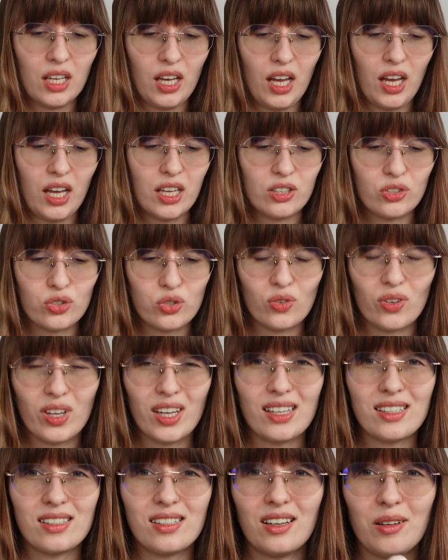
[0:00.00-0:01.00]
and
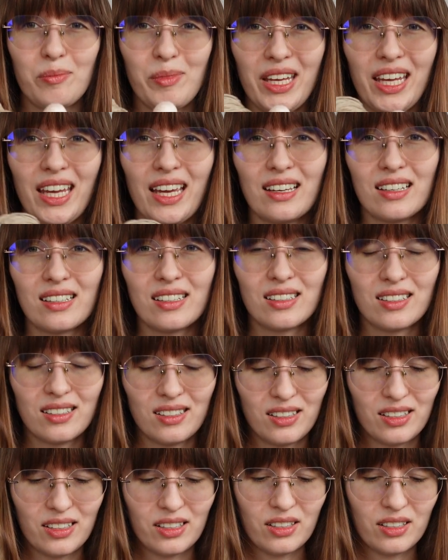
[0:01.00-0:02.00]
together I may get
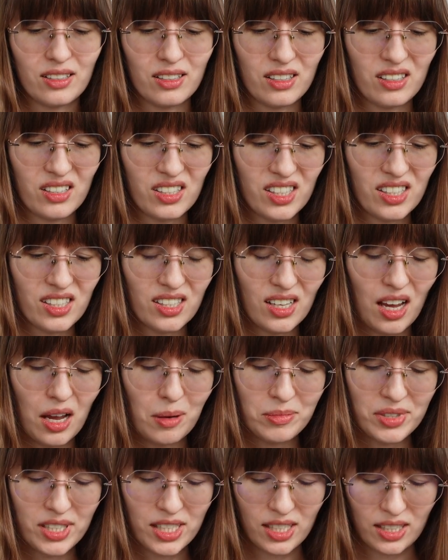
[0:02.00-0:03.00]

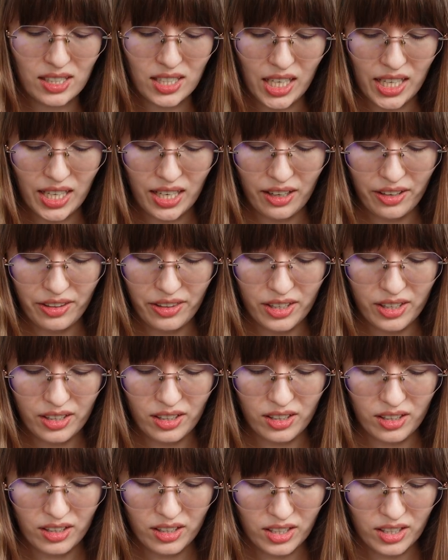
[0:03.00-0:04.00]
something like, I think,